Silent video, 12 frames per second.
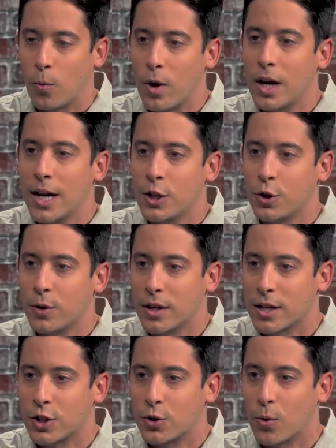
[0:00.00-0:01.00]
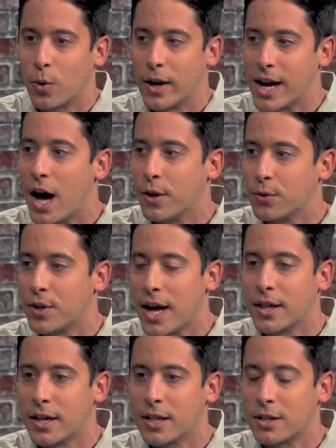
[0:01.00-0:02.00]
what led you to this story, other
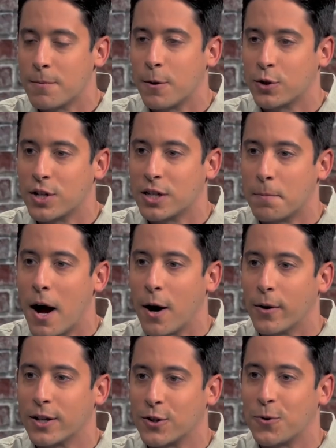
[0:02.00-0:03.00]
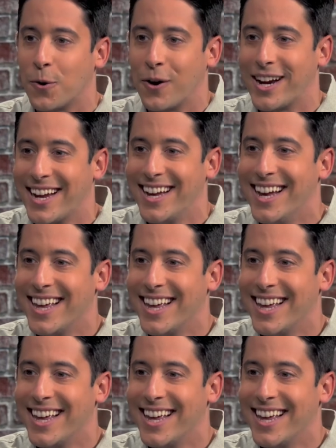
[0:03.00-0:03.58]
than that it's the most inspiring story